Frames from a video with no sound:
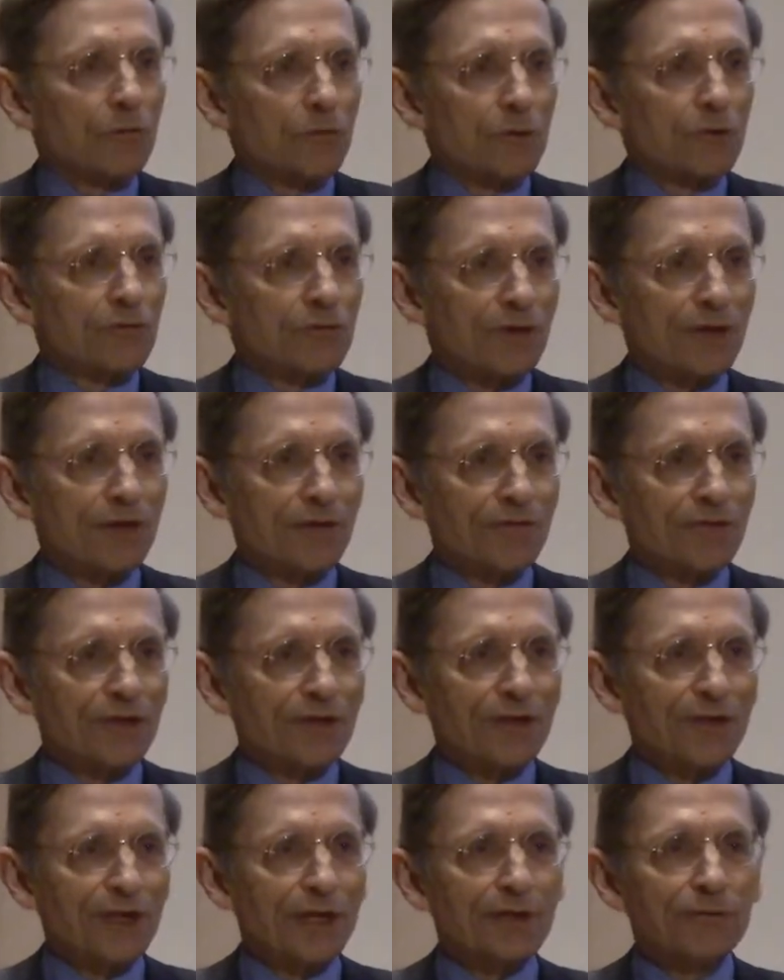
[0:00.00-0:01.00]
You've got to
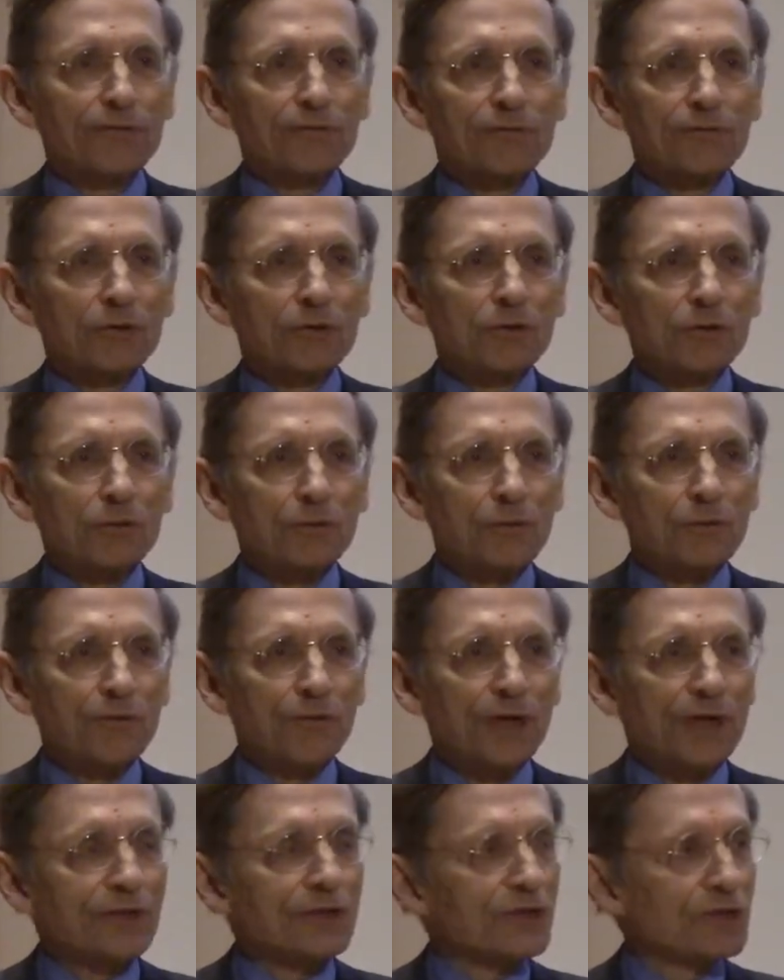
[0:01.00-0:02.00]
think that through.
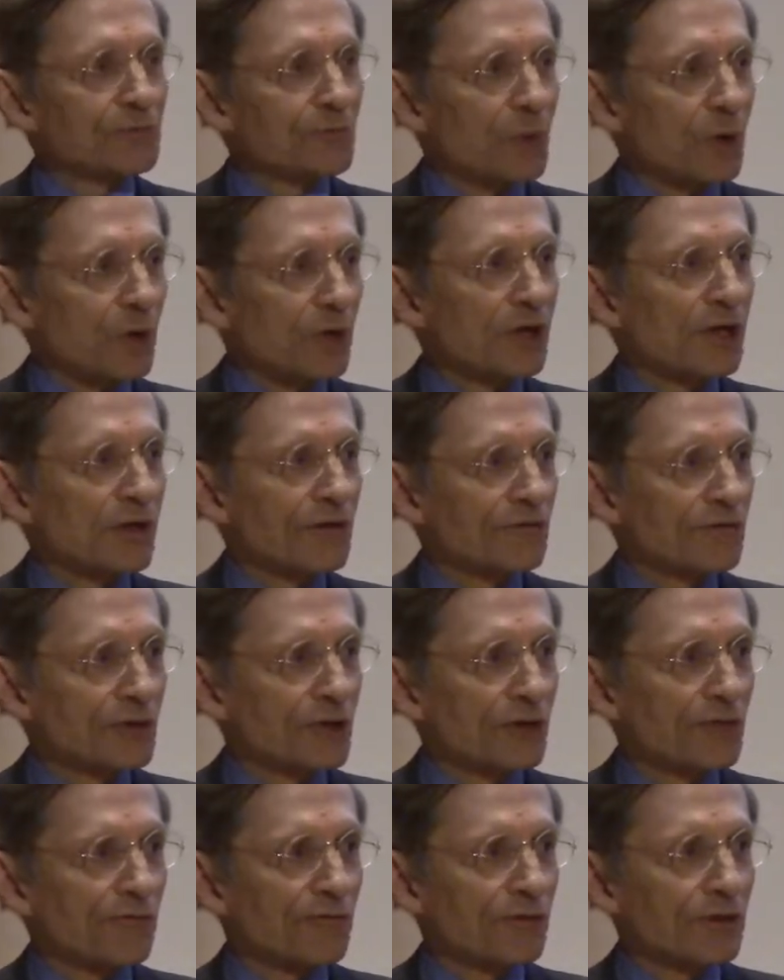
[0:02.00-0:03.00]
That's part of the
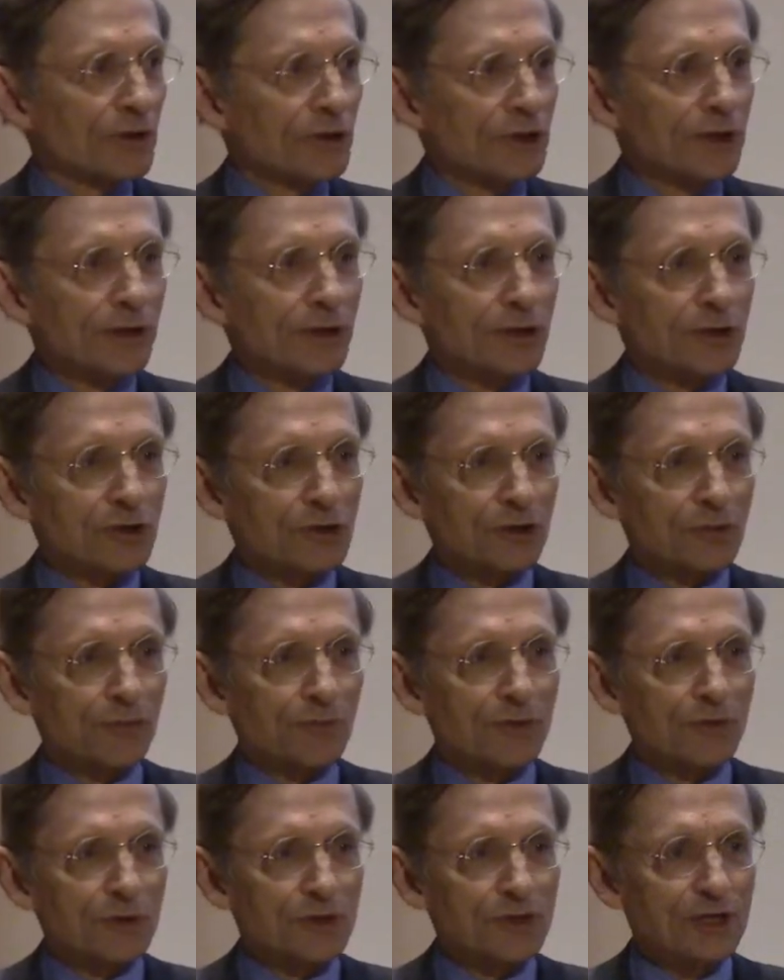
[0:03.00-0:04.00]
different leadership
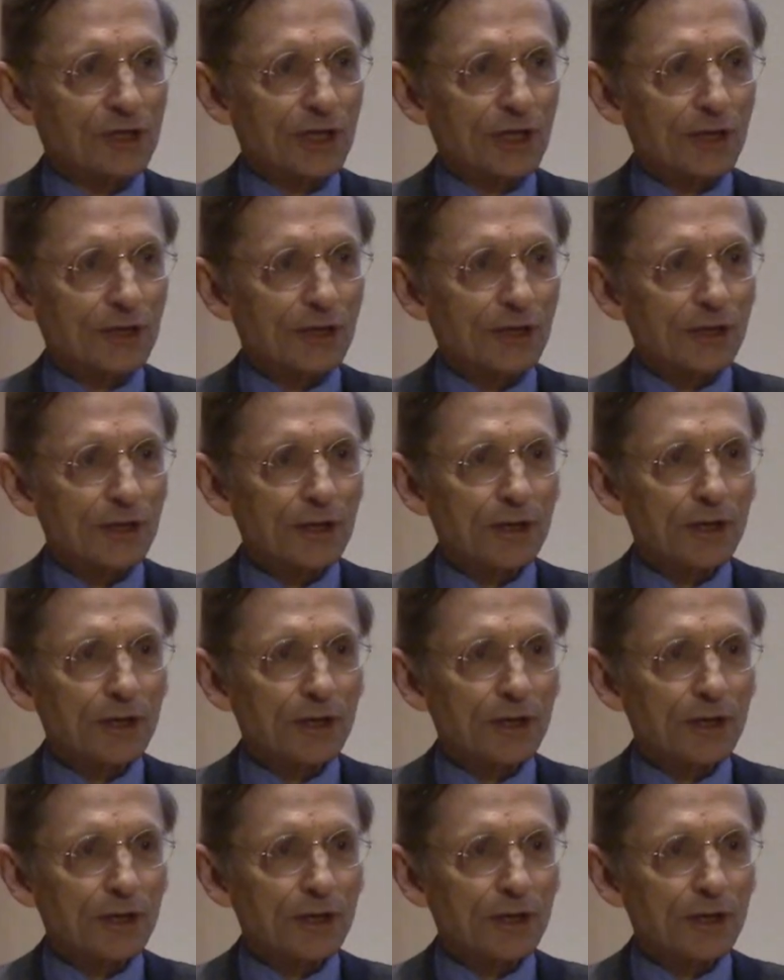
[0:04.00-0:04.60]
that's needed.